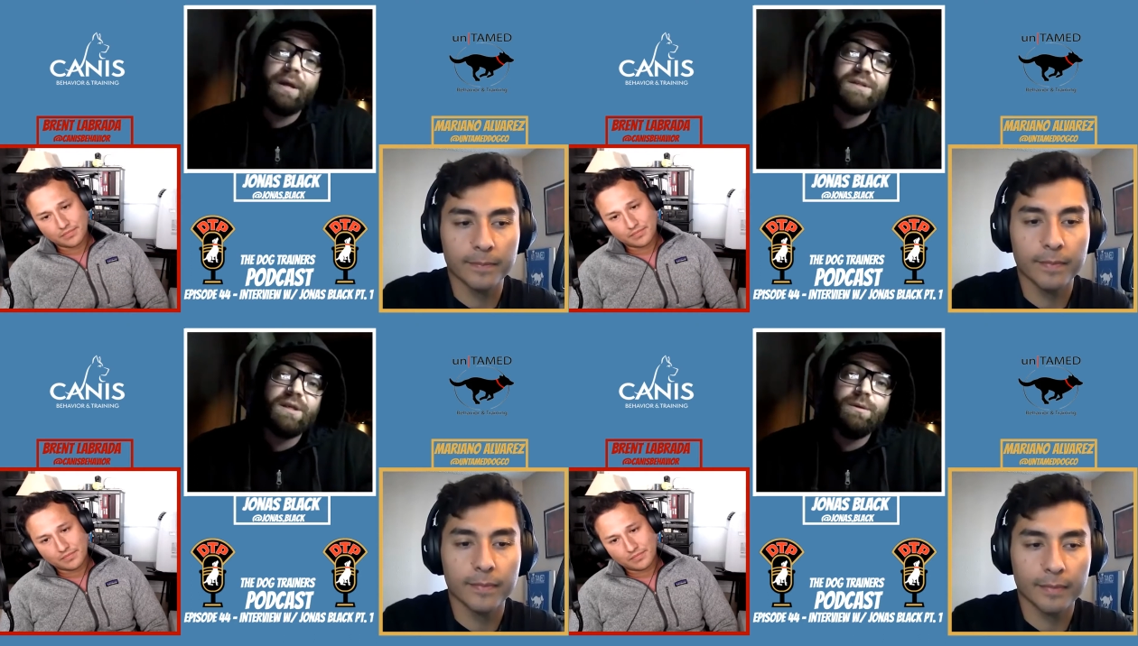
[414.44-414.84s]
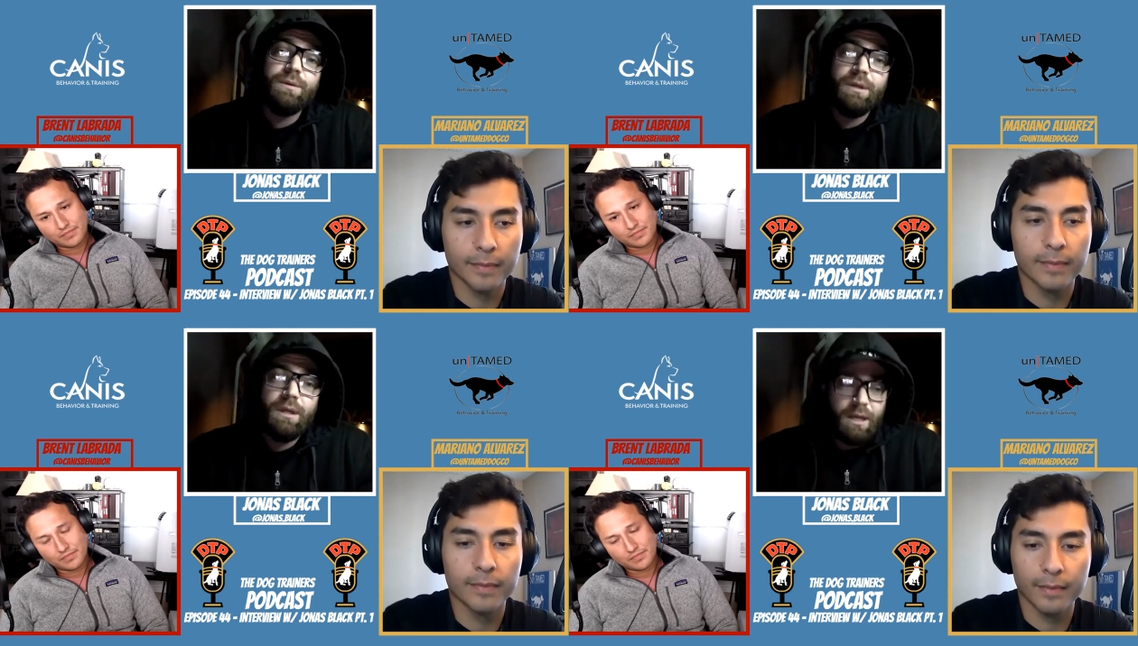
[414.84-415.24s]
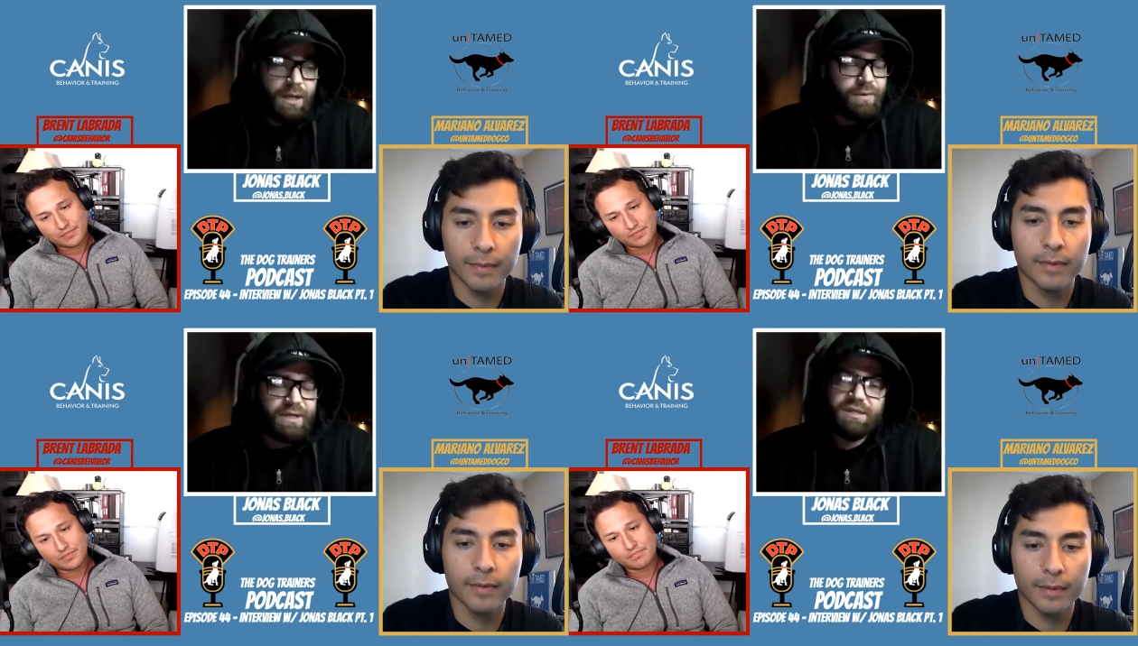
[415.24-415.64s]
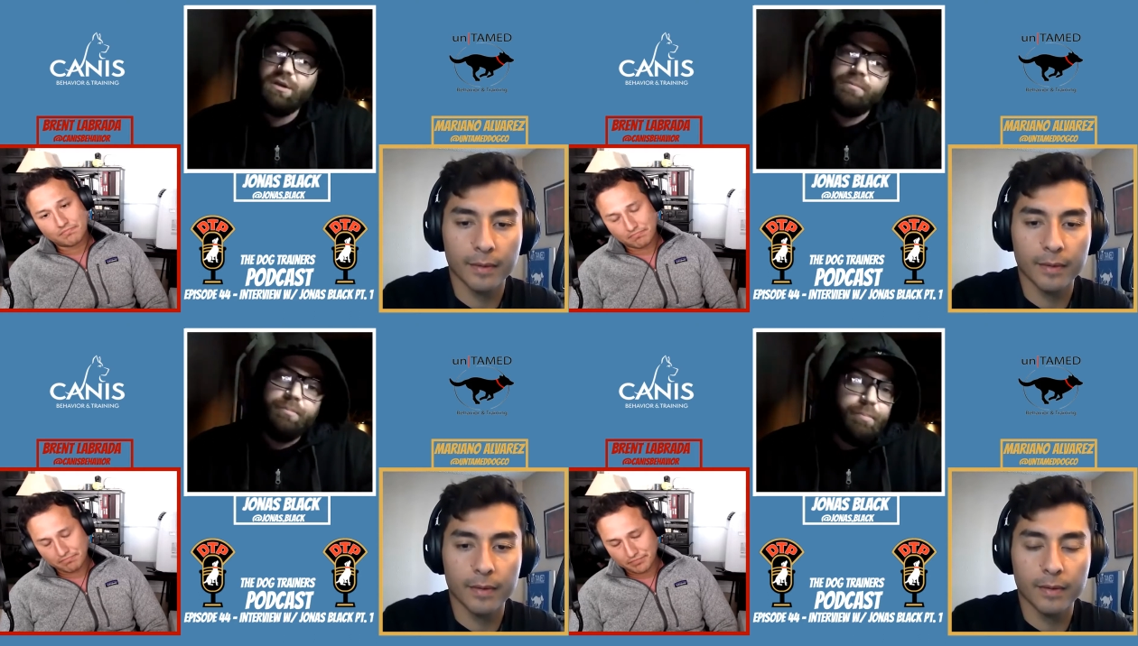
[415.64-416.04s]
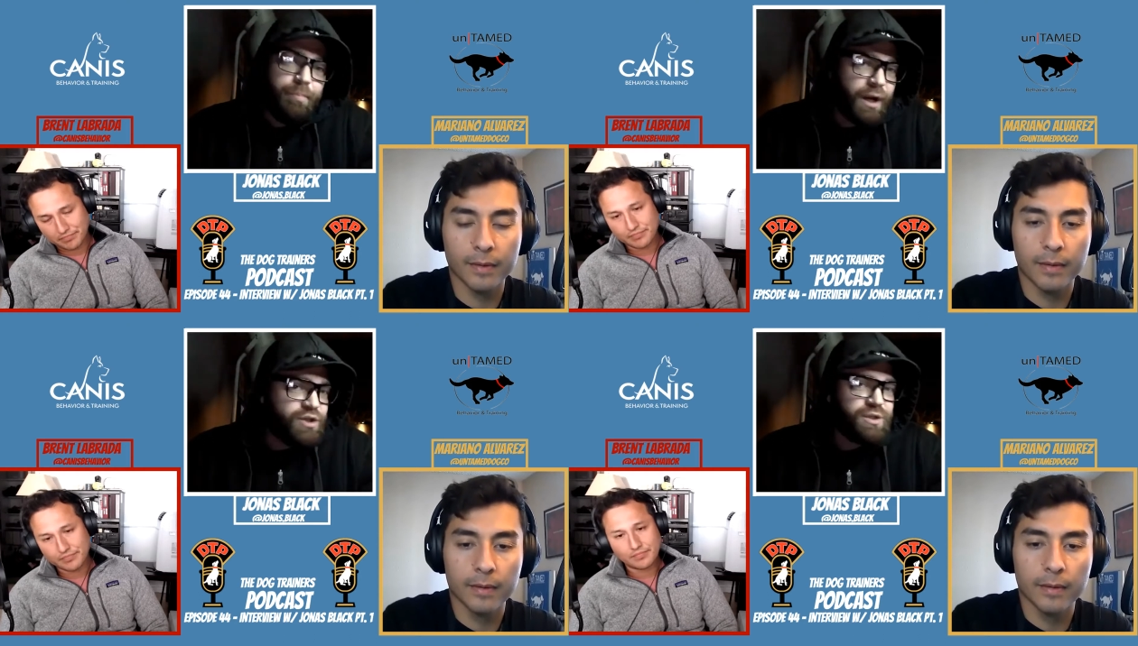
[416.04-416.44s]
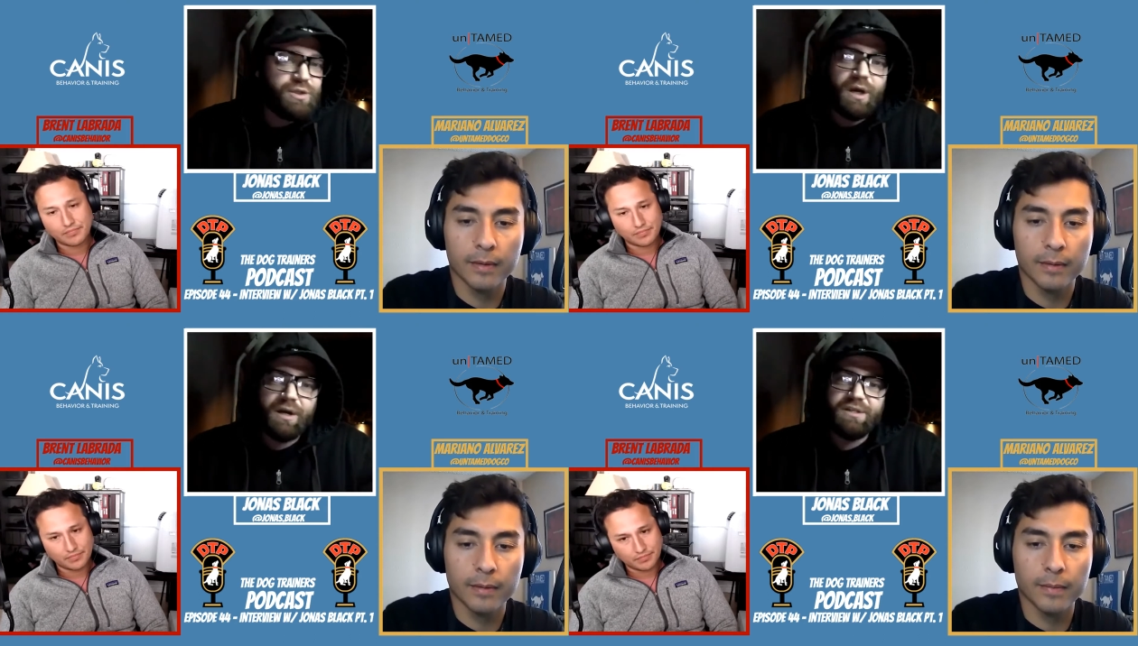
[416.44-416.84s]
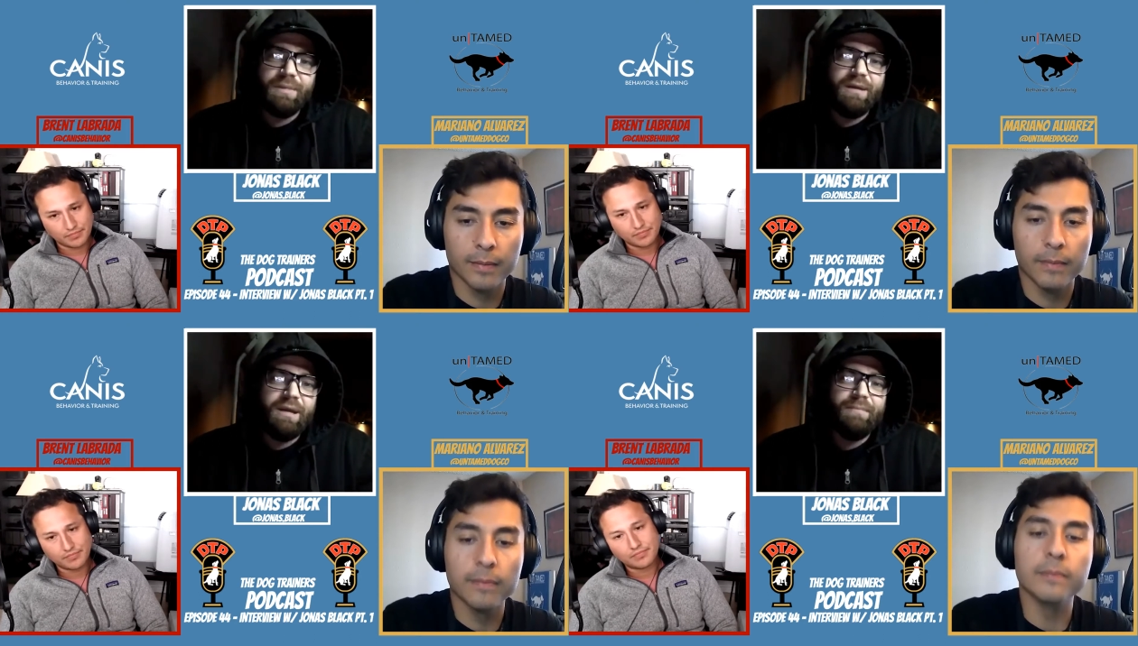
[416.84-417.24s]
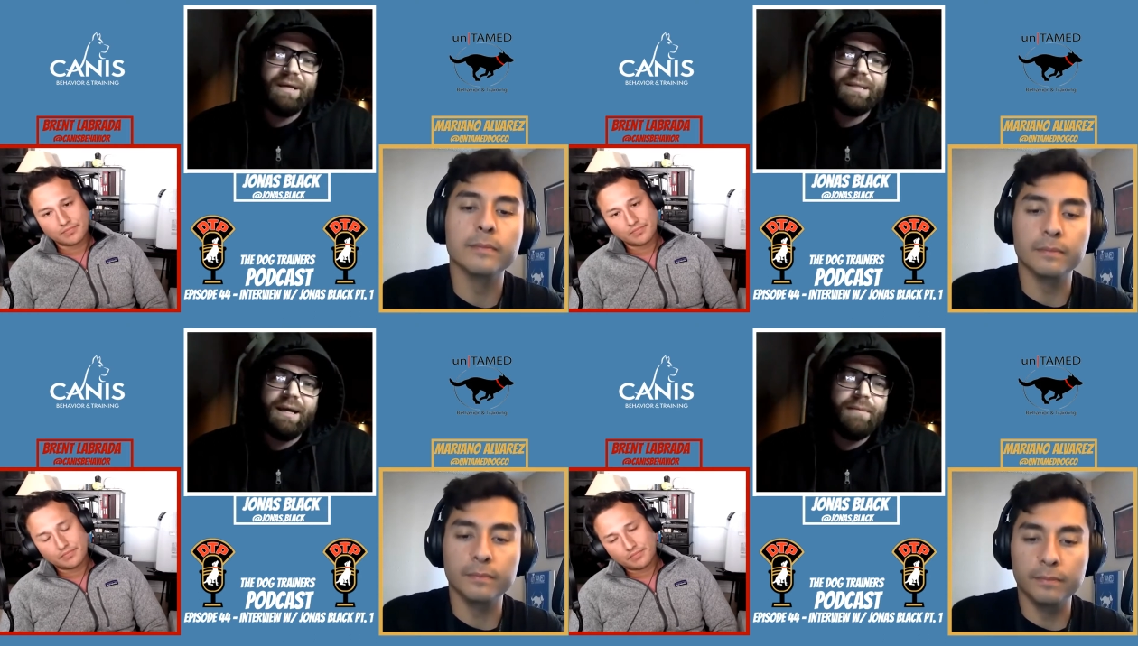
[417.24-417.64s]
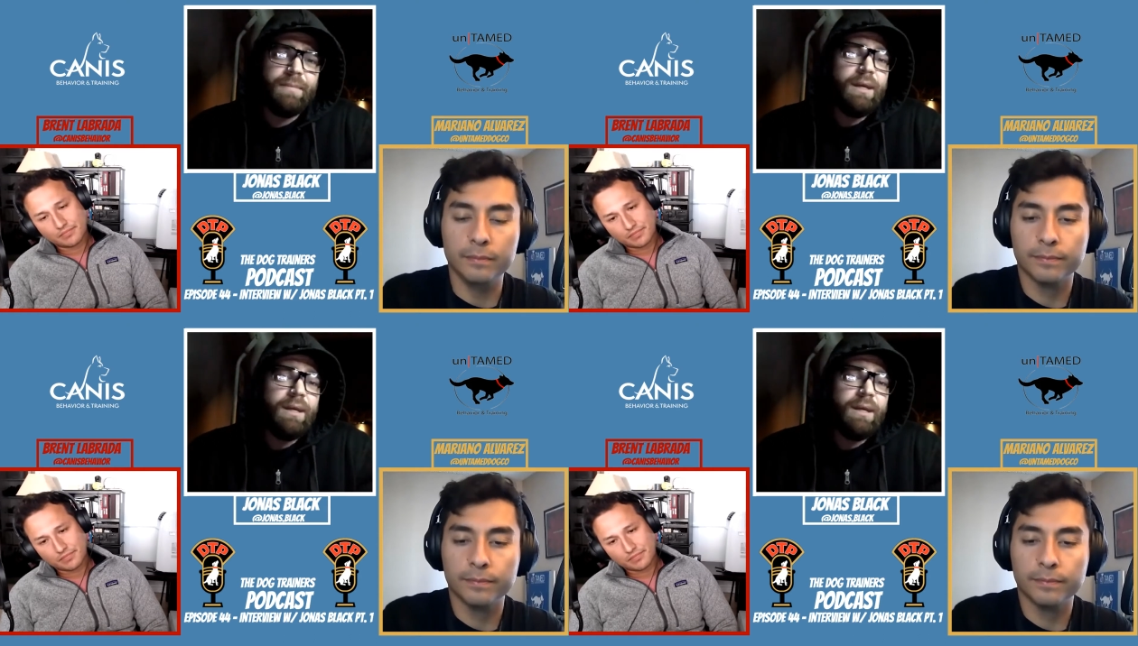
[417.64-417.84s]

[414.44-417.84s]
Speaker 1: rescue, rescued a bunch of dogs in, in my time.